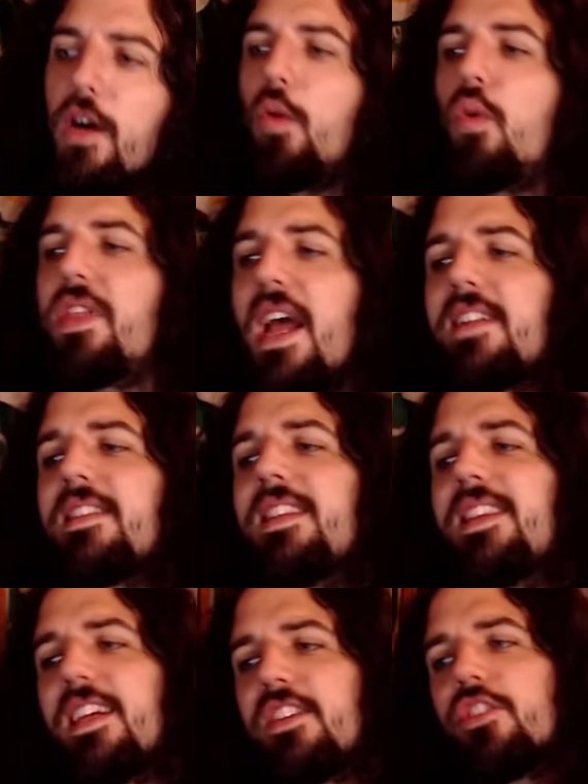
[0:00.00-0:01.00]
Well, that's
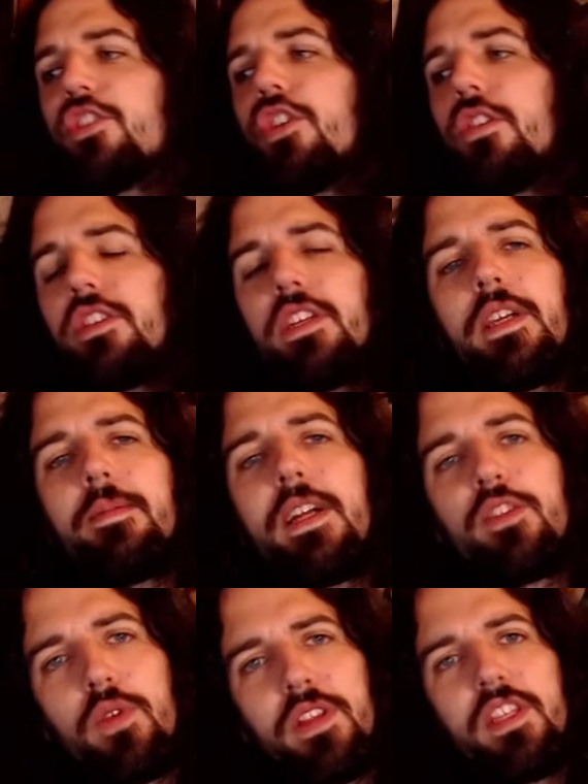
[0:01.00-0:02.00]
this jersey.
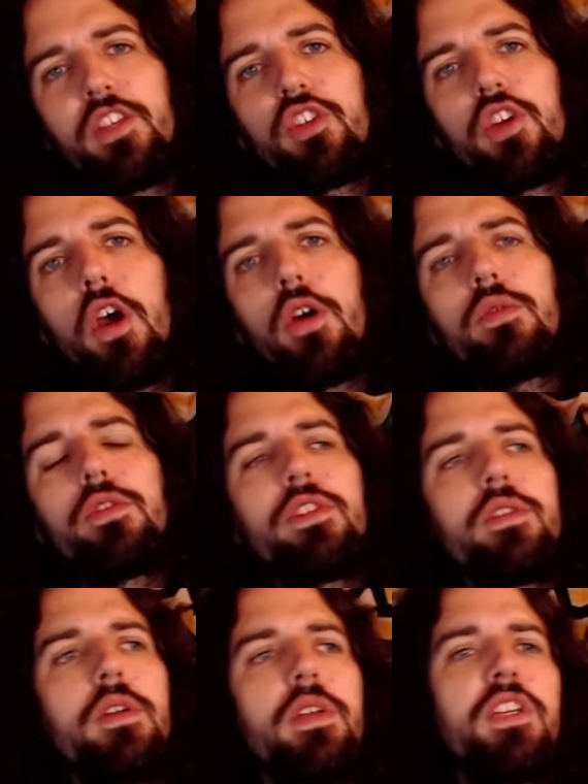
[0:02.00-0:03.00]
That's where this
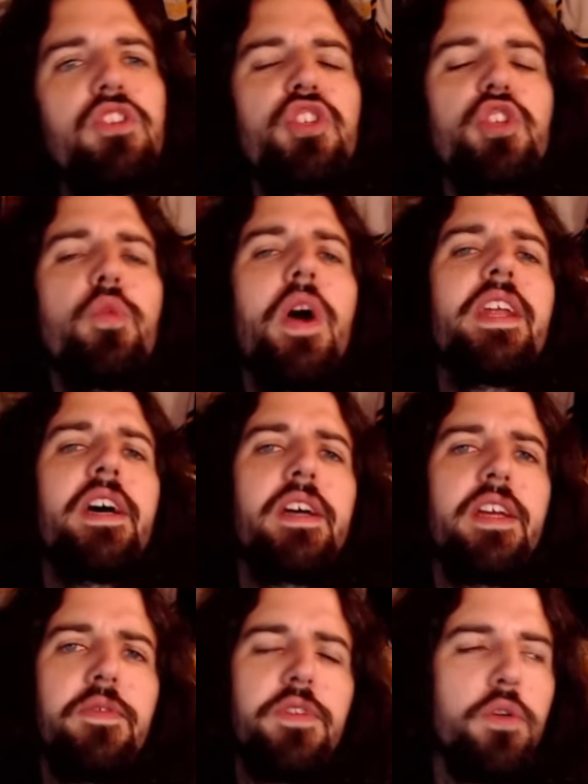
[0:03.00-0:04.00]
goes. This sweater,
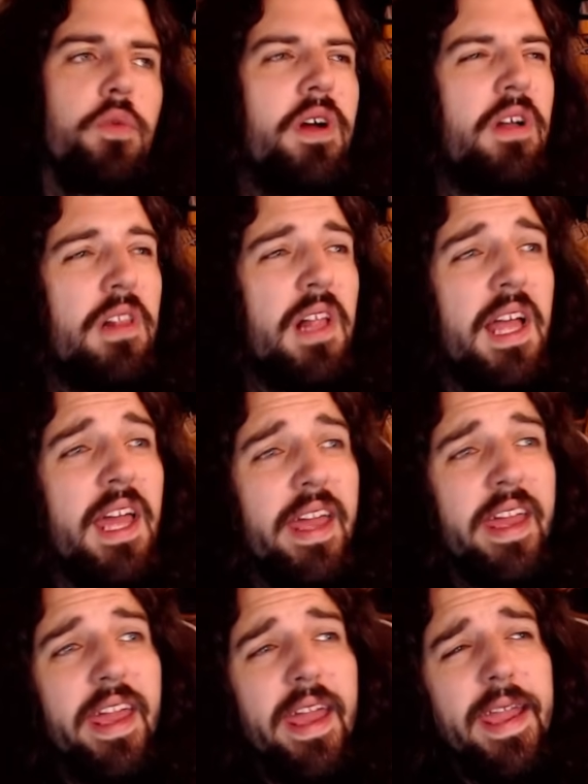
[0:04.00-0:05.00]
if you will.
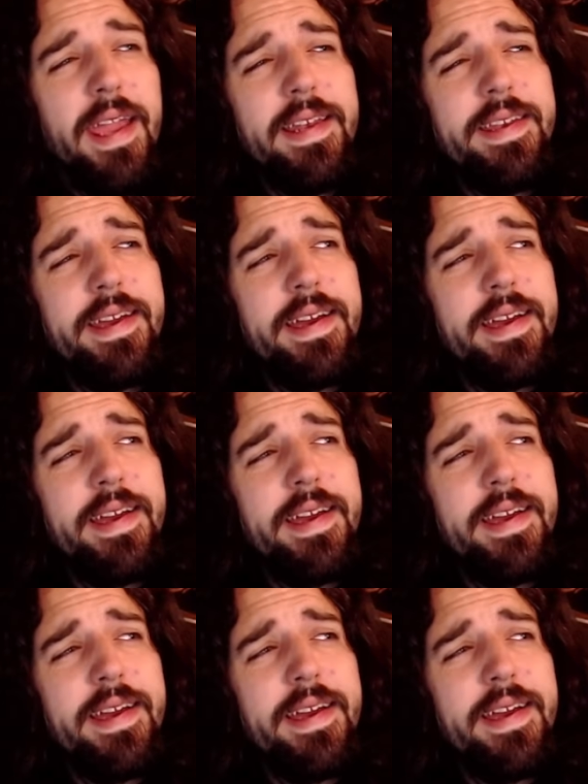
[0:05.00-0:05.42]
And,